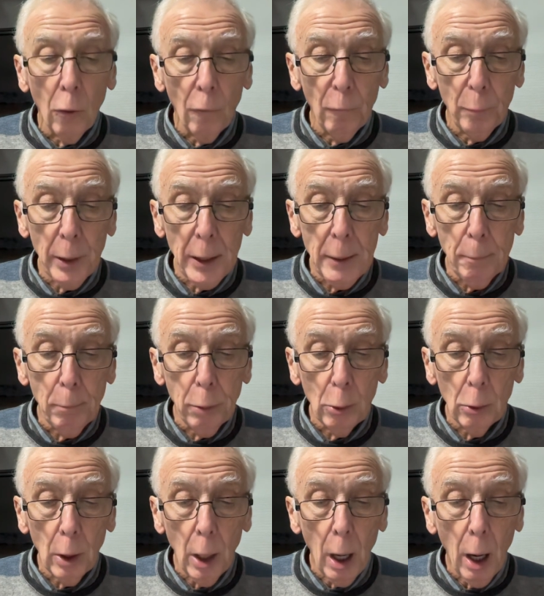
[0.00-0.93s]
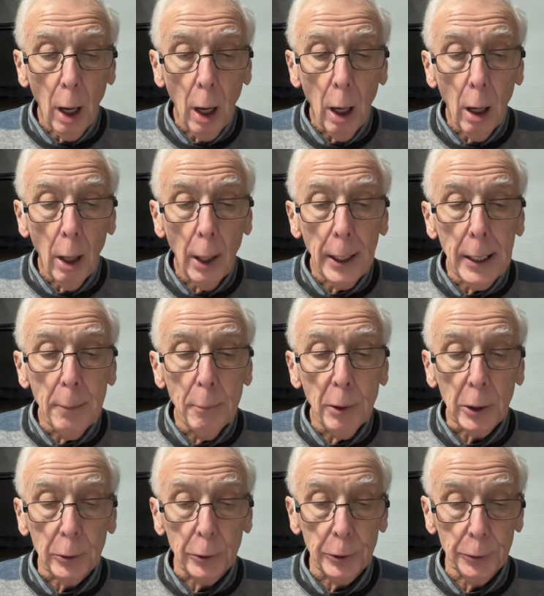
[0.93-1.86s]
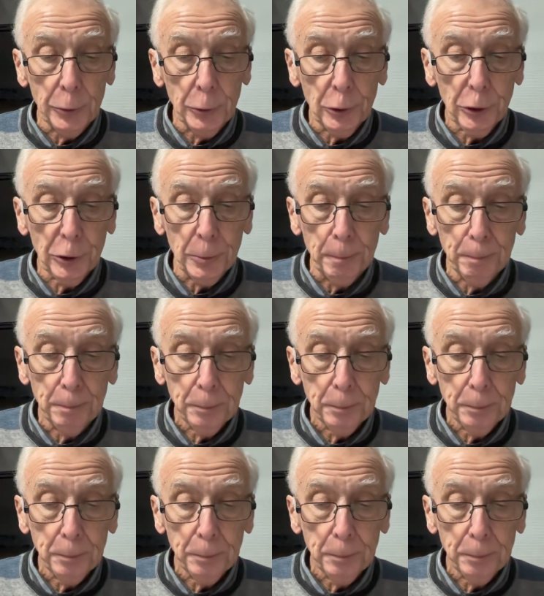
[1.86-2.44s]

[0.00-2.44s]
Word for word: of people are immigrants?